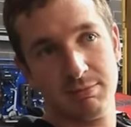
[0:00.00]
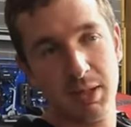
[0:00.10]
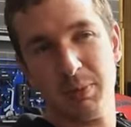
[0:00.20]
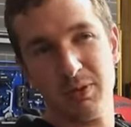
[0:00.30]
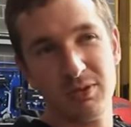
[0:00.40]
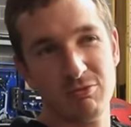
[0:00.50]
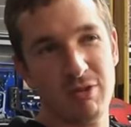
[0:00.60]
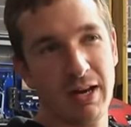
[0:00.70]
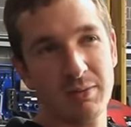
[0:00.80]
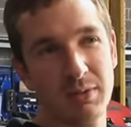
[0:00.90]
people
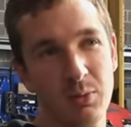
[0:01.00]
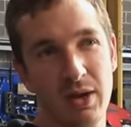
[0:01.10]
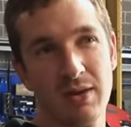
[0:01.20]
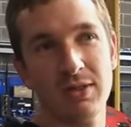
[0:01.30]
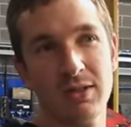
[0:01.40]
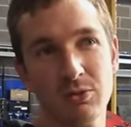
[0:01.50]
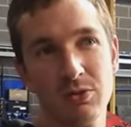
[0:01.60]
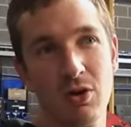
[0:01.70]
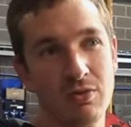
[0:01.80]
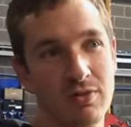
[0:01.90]
randomly wave at you
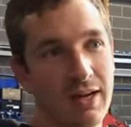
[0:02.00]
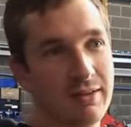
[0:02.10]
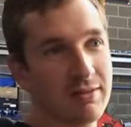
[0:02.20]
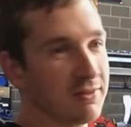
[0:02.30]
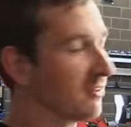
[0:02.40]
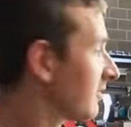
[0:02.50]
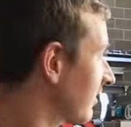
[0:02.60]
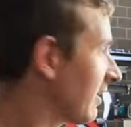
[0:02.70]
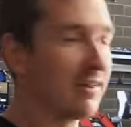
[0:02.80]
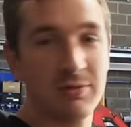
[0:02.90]
who's got other vans. So
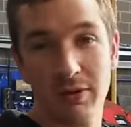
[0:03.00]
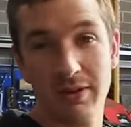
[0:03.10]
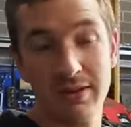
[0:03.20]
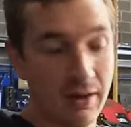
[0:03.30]
that is one of the